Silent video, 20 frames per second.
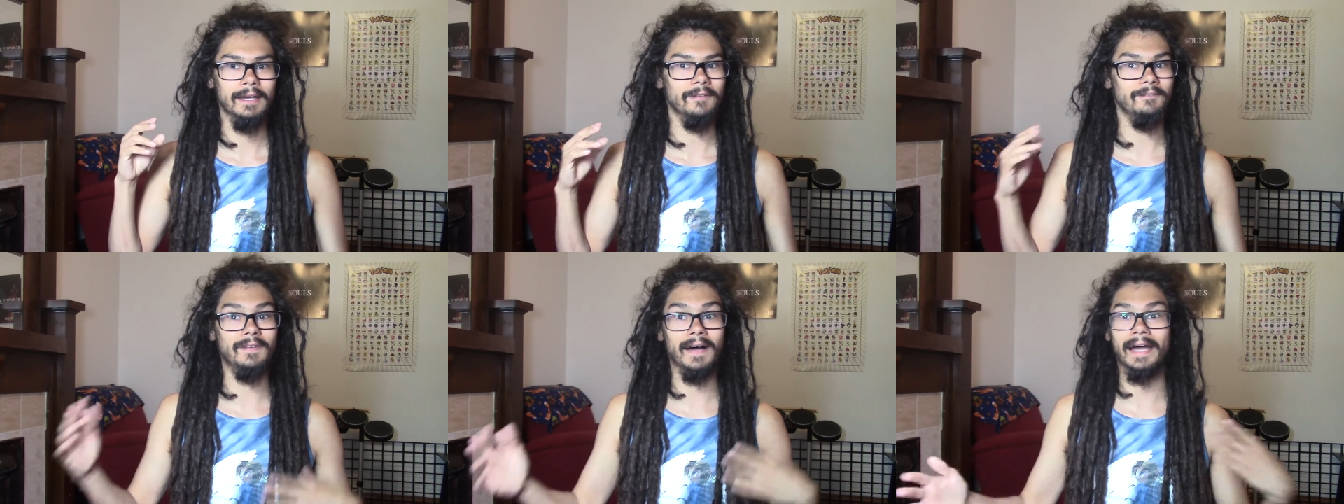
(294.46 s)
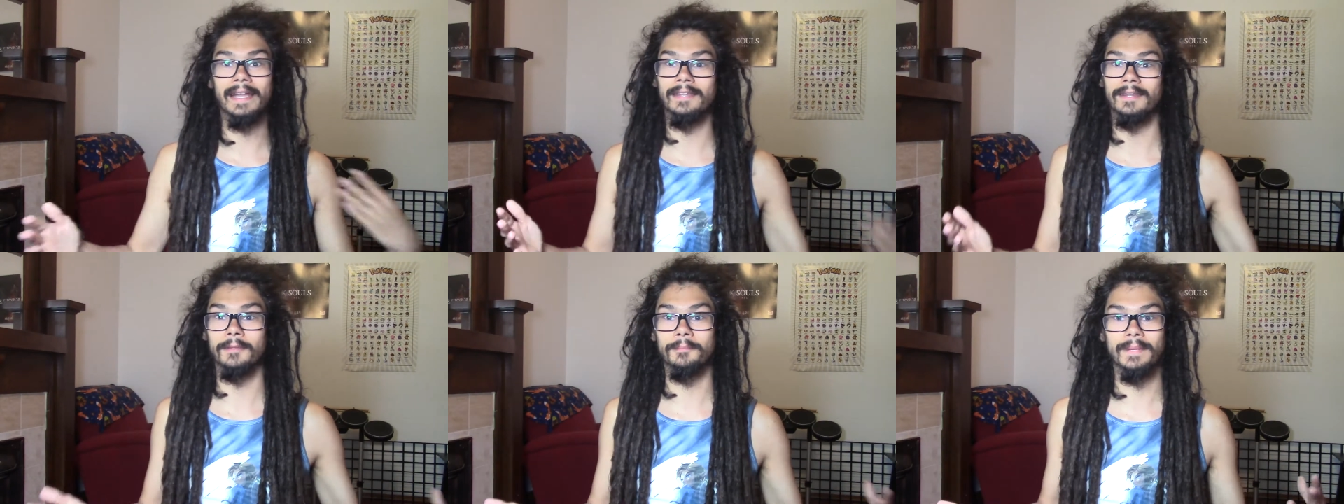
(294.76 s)

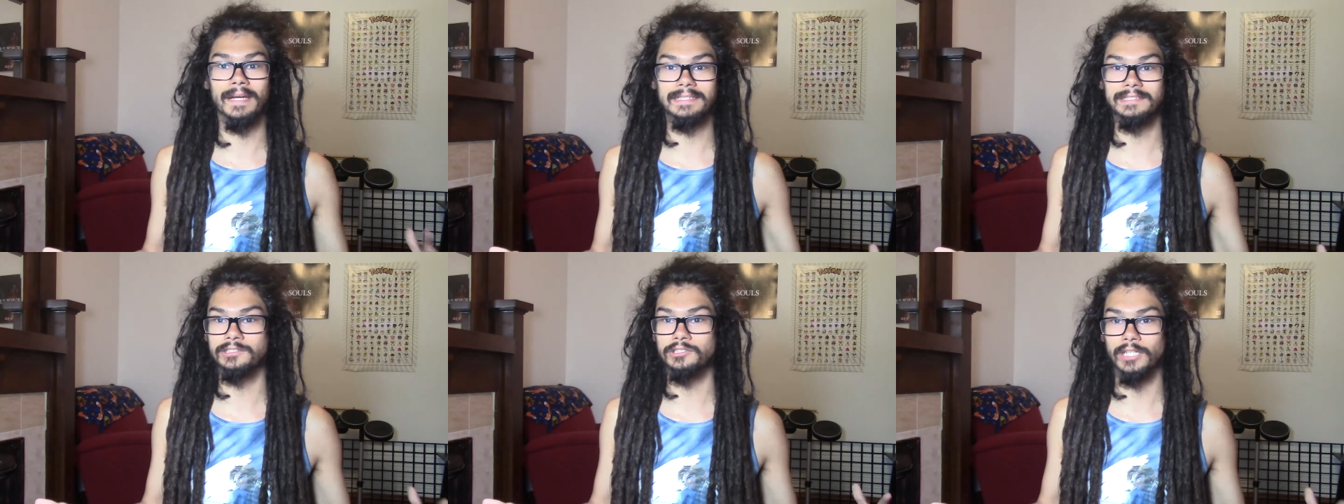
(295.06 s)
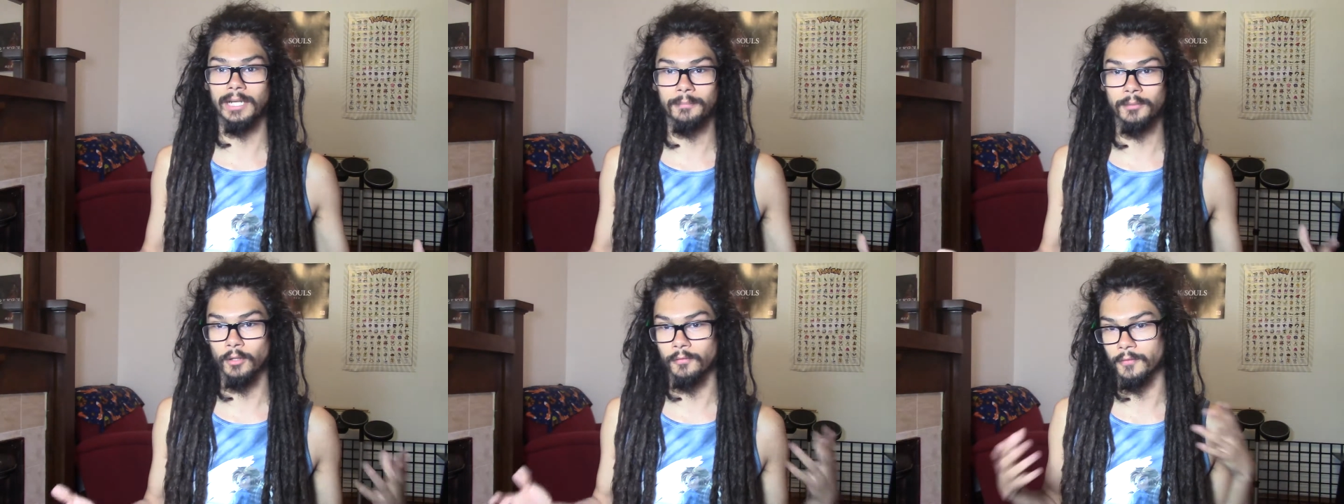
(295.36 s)
find the best
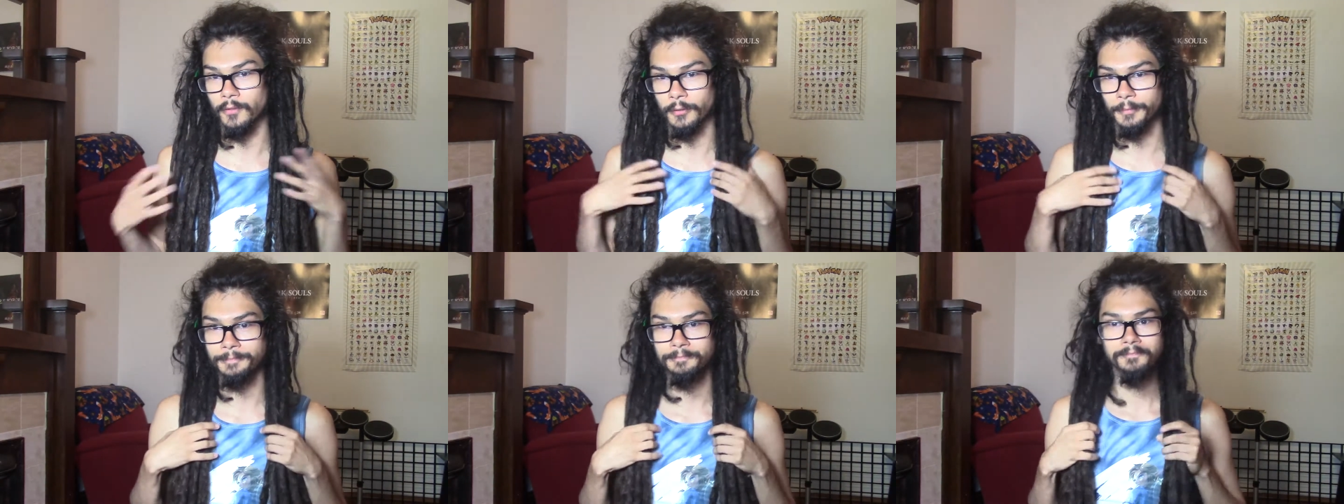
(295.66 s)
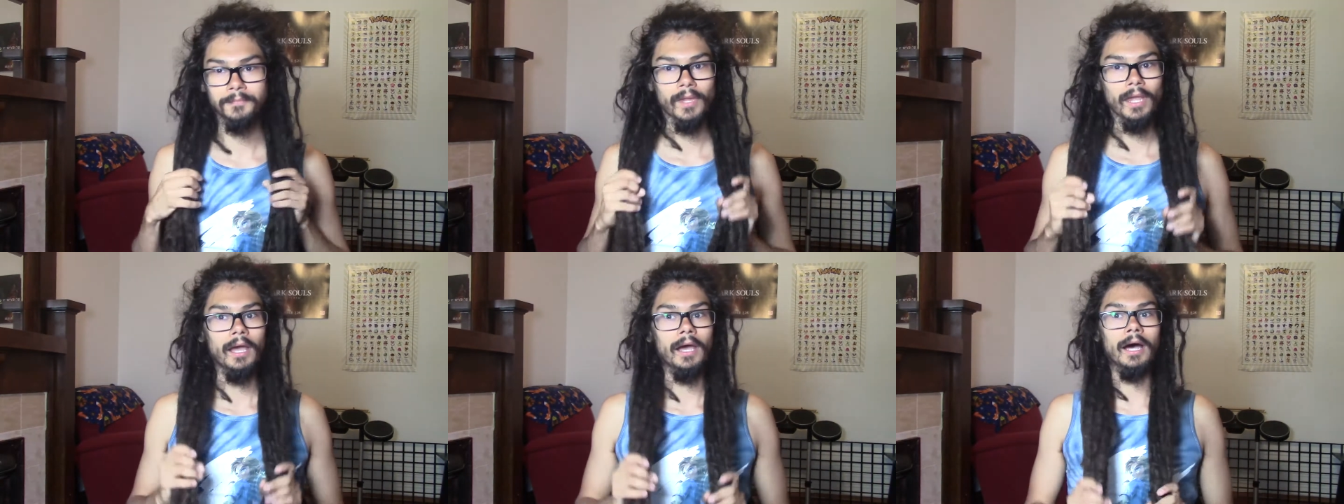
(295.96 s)
shampoo for you.
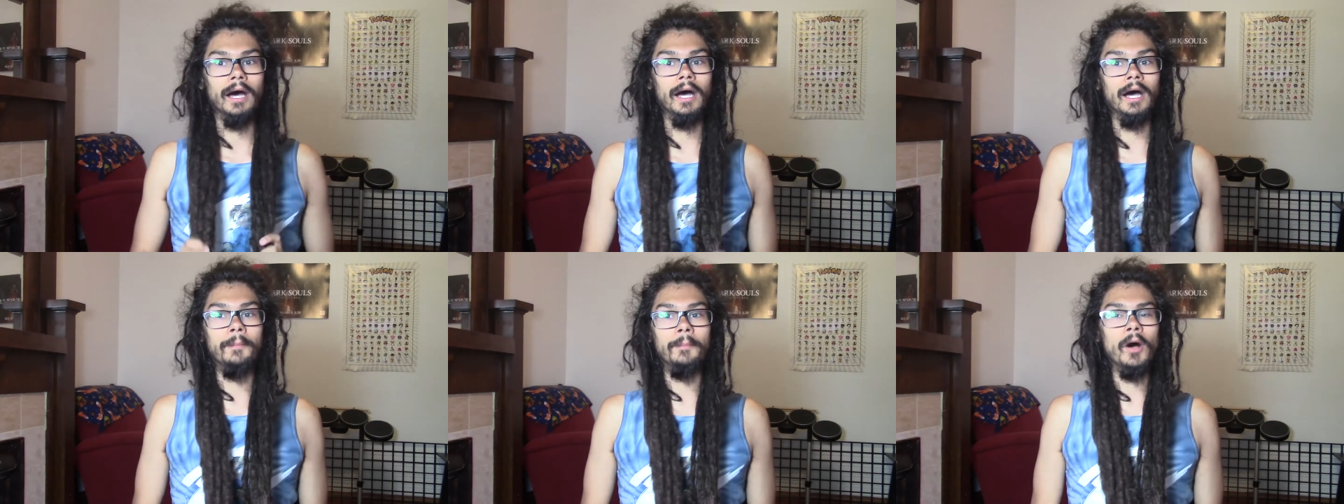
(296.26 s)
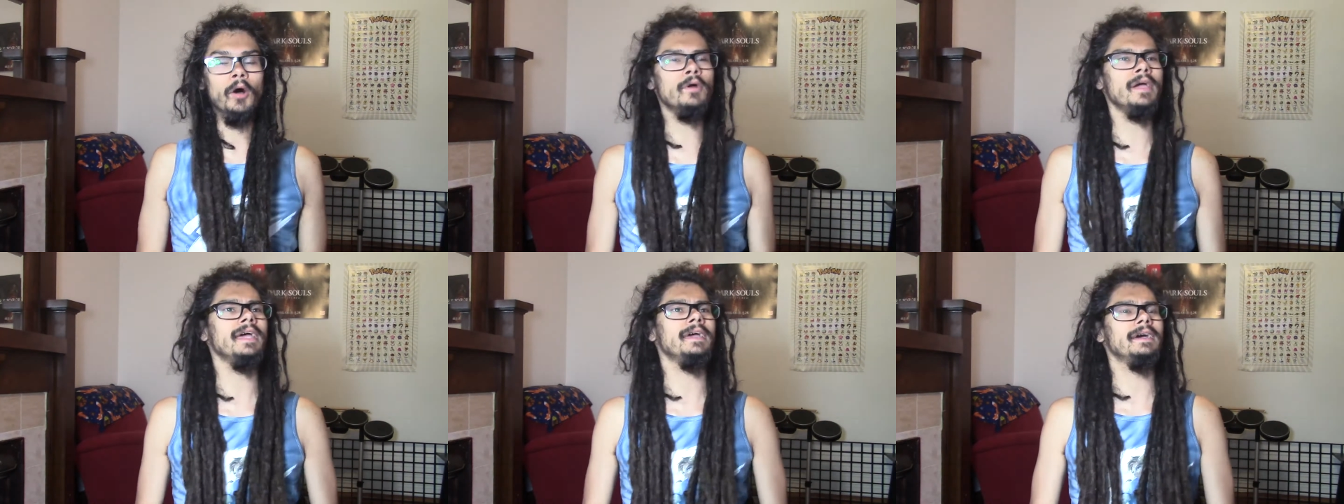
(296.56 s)

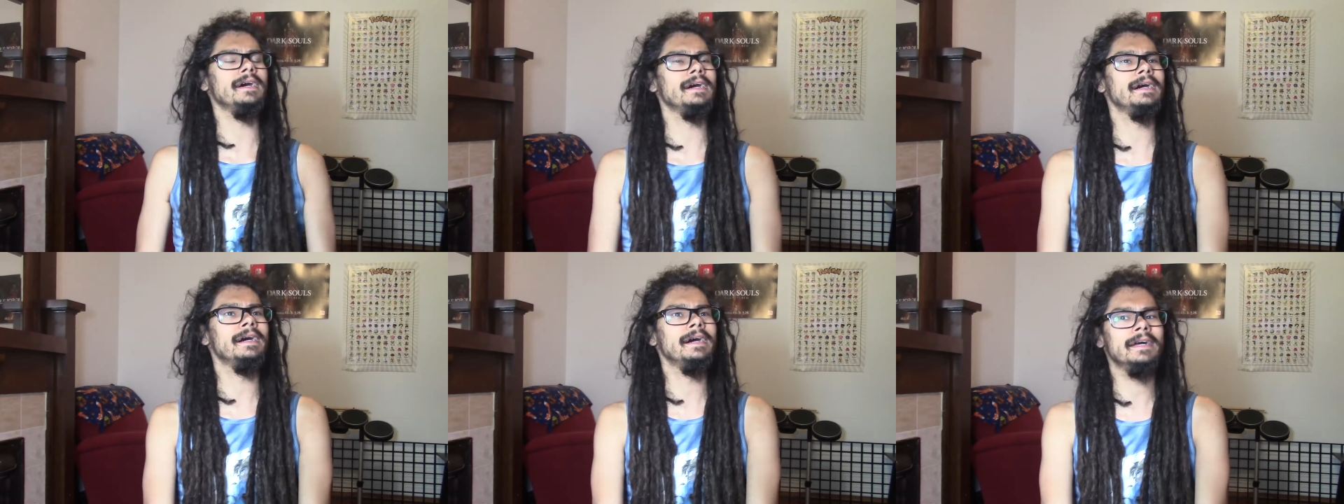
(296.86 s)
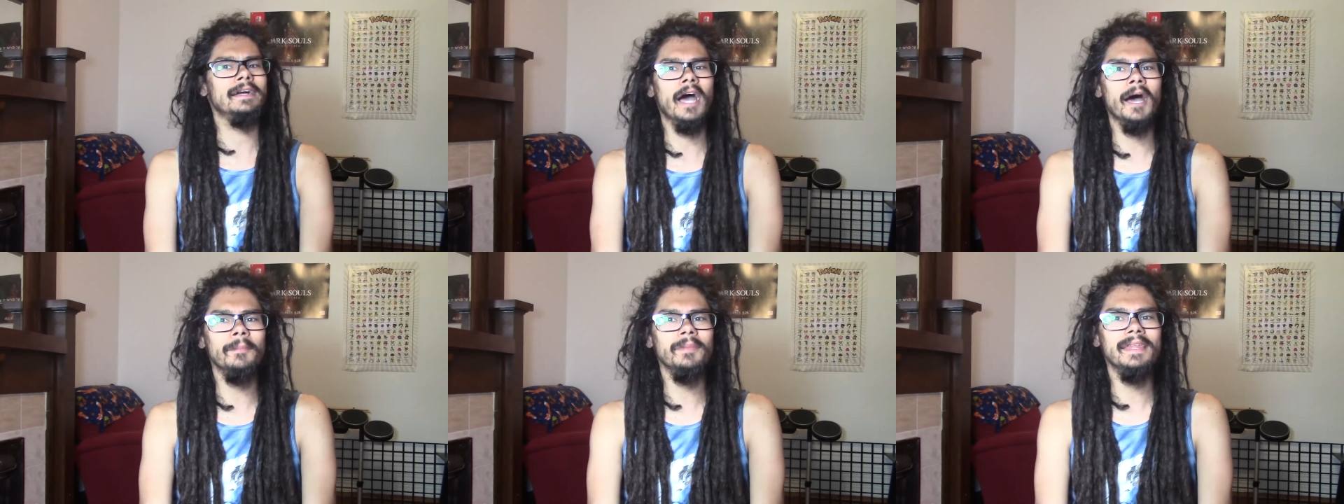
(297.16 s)
Okay,
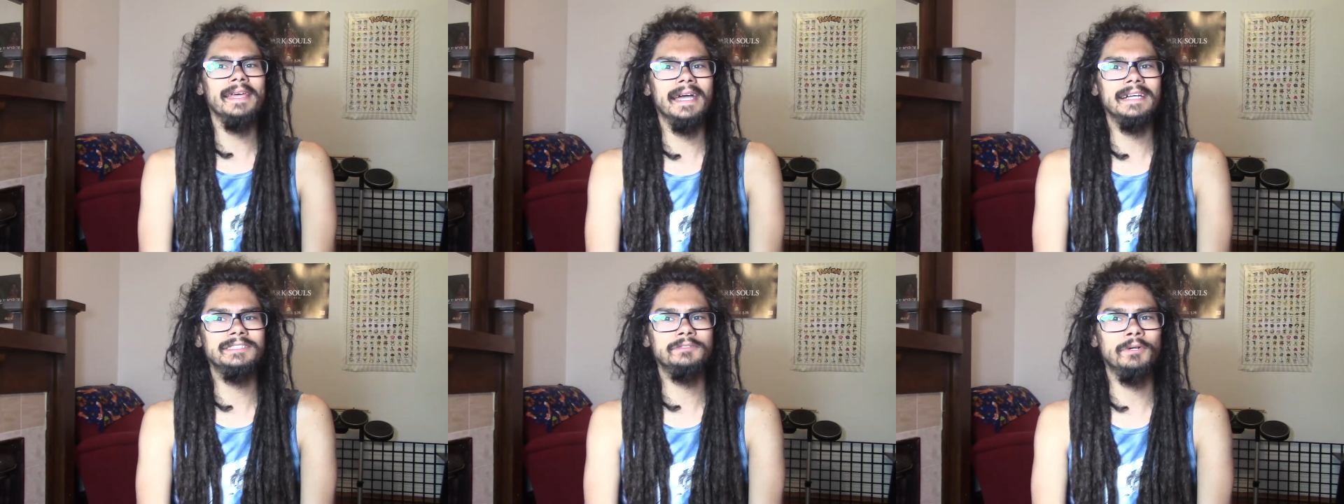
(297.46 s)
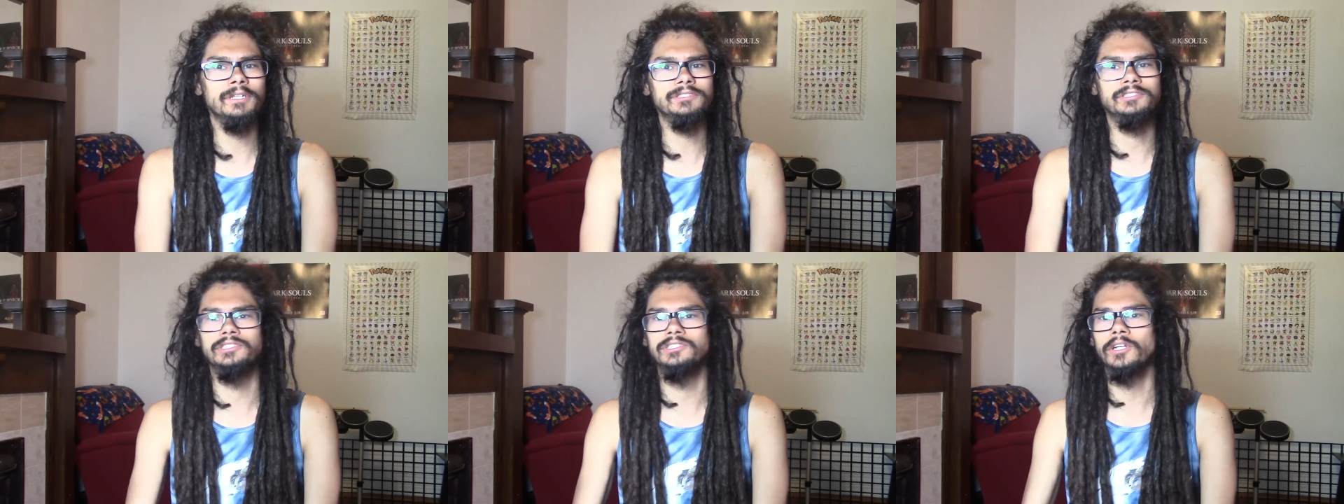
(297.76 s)
commonly asked
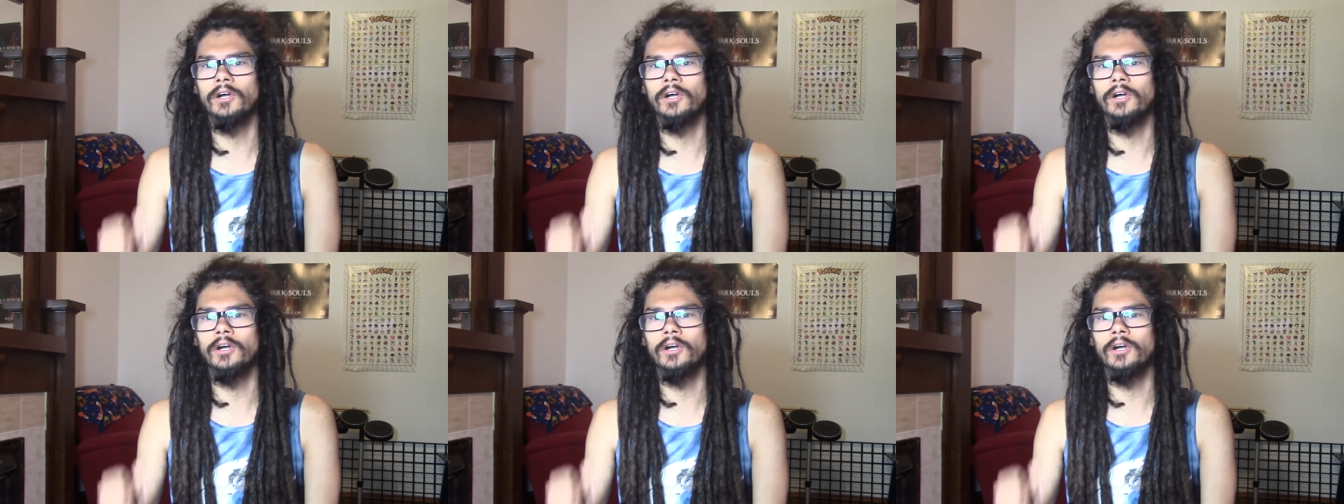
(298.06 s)
questions.